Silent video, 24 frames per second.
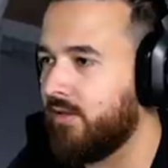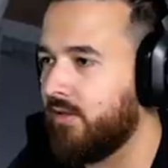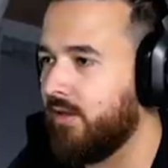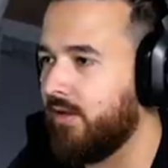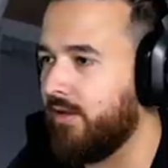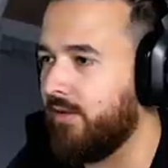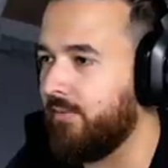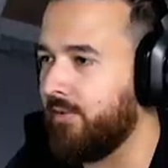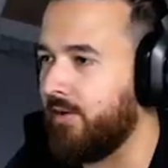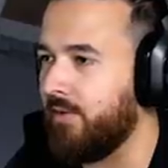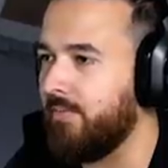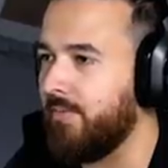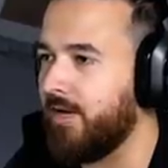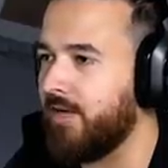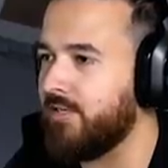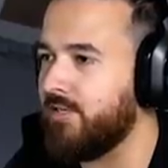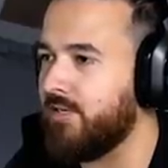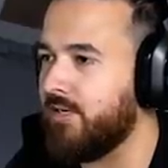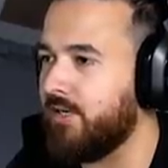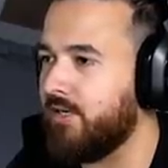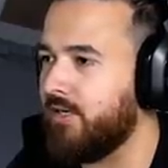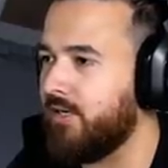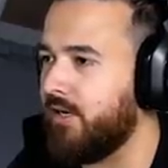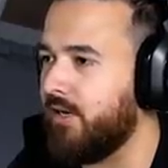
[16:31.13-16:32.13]
Oh, here we go.
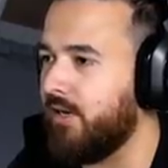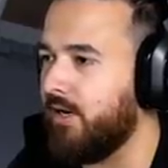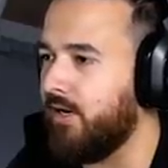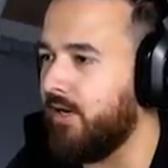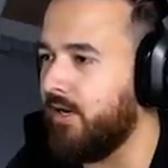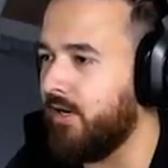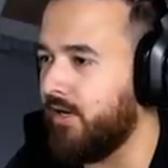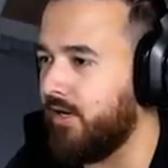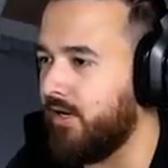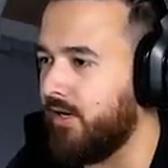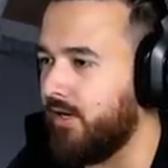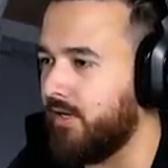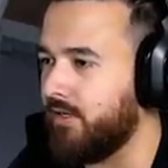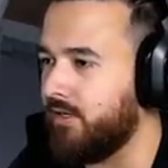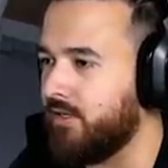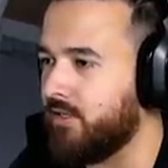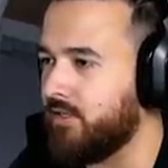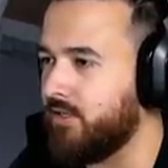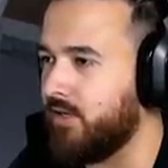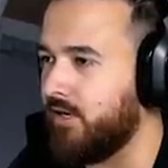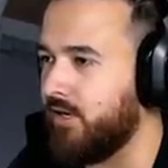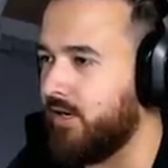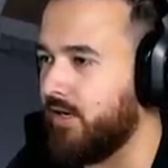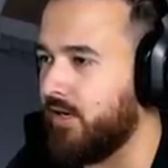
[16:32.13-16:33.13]
Magic, uh,
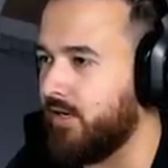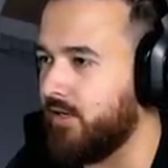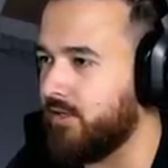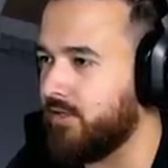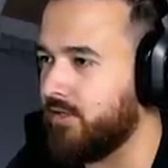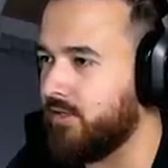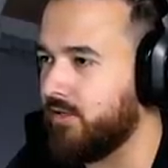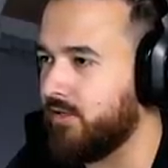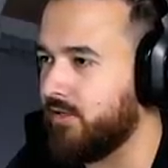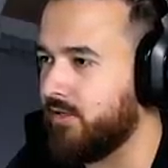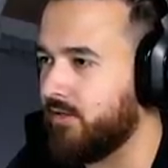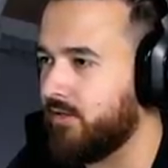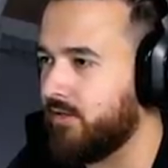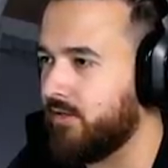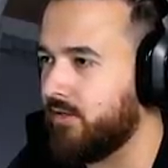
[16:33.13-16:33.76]
discharge.